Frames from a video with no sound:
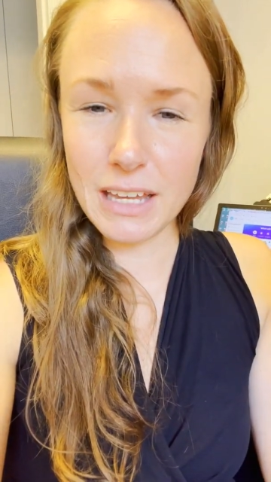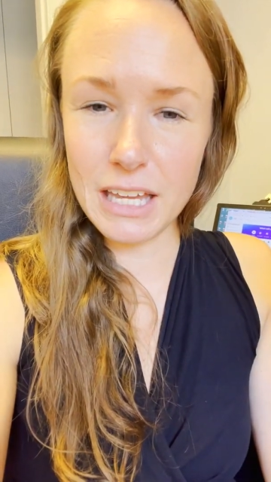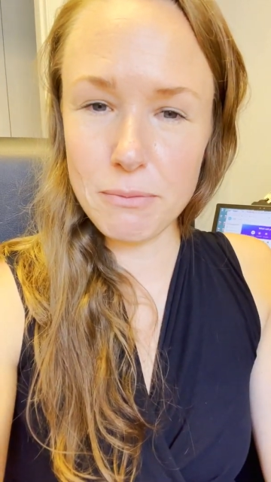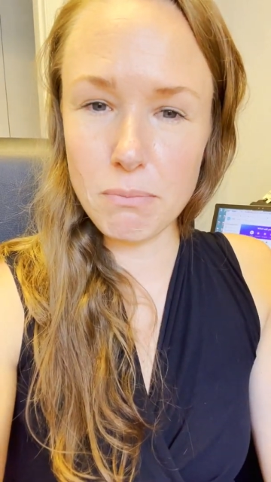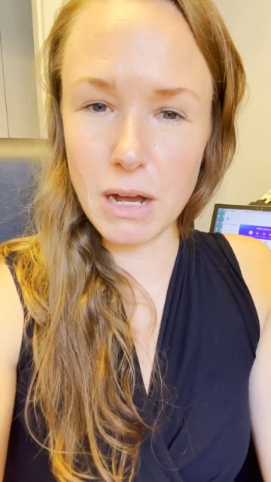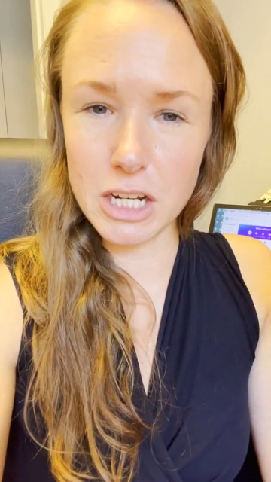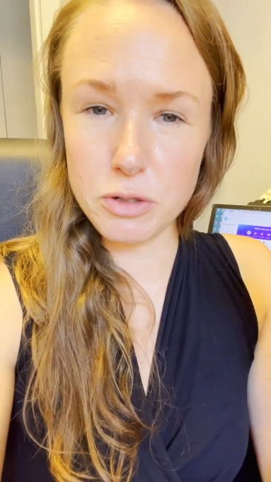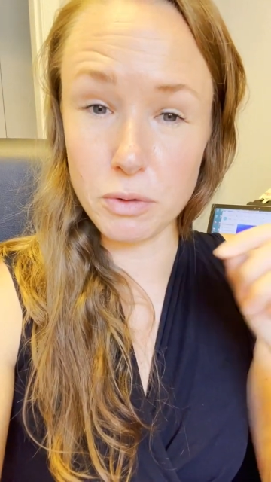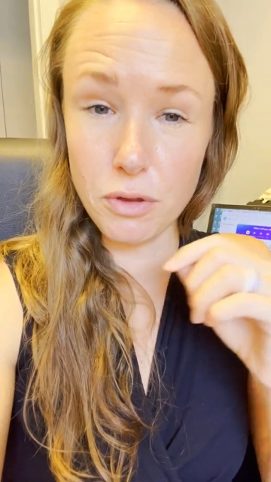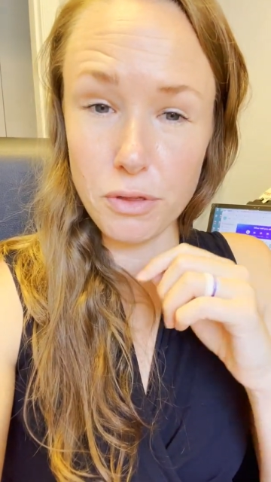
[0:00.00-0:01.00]
in
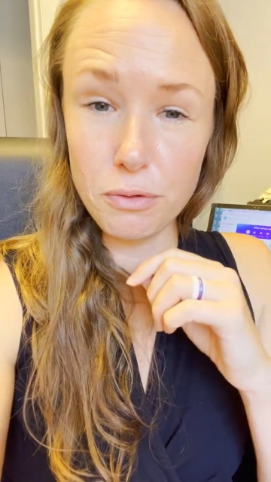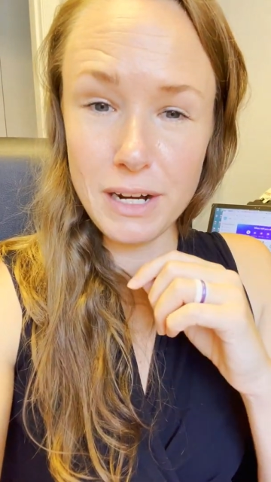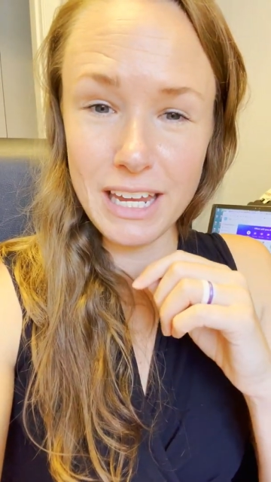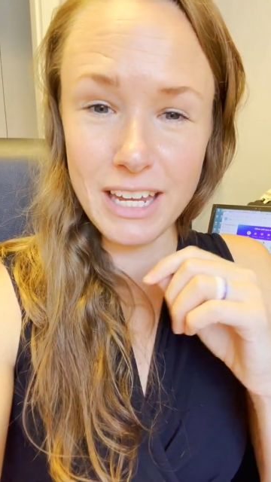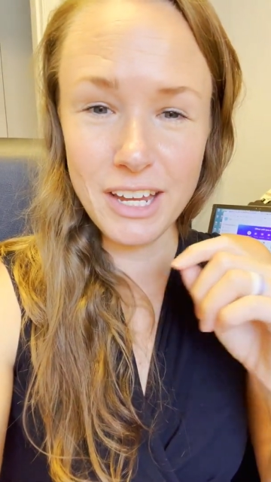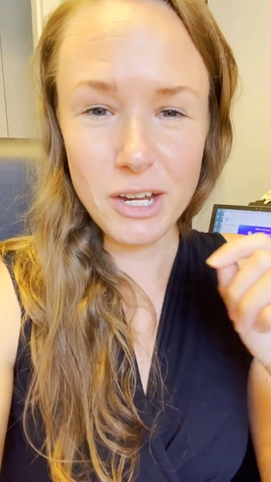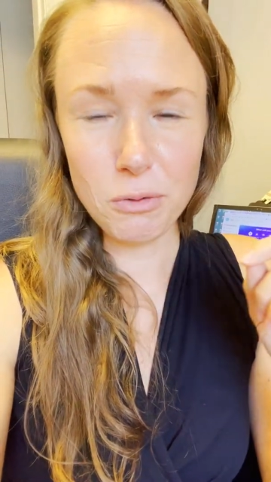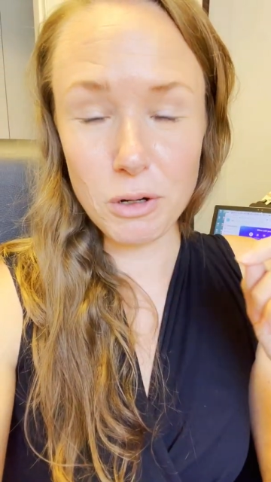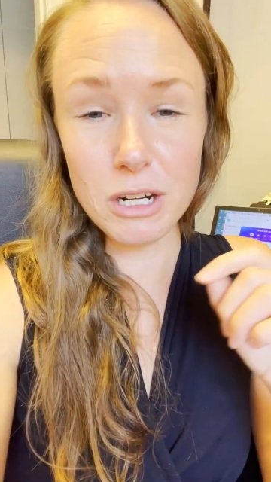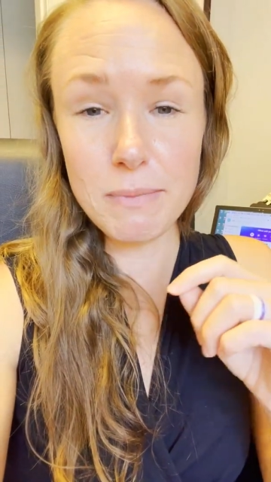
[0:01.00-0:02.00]
Module 3,
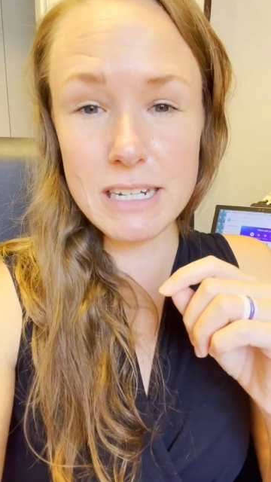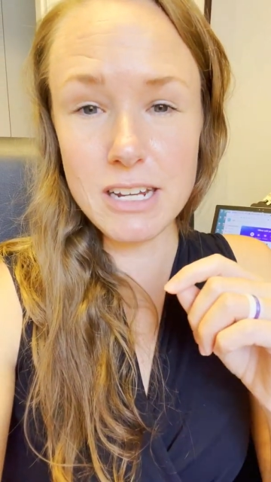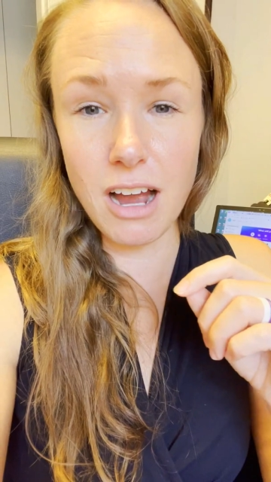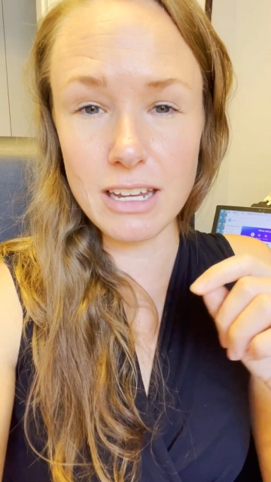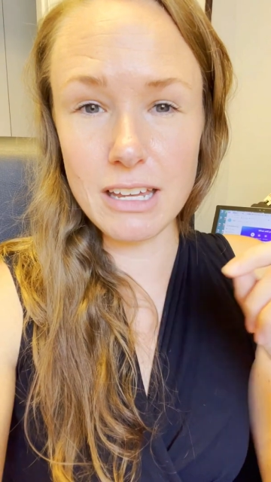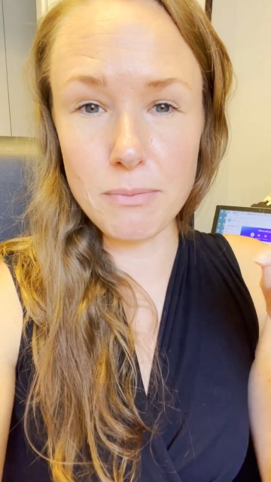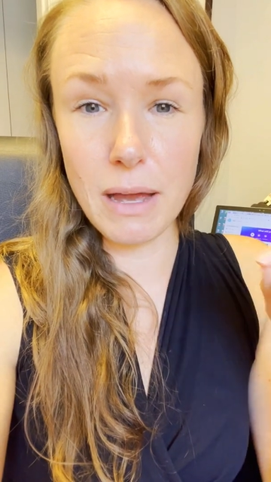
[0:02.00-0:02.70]
we're going to be talking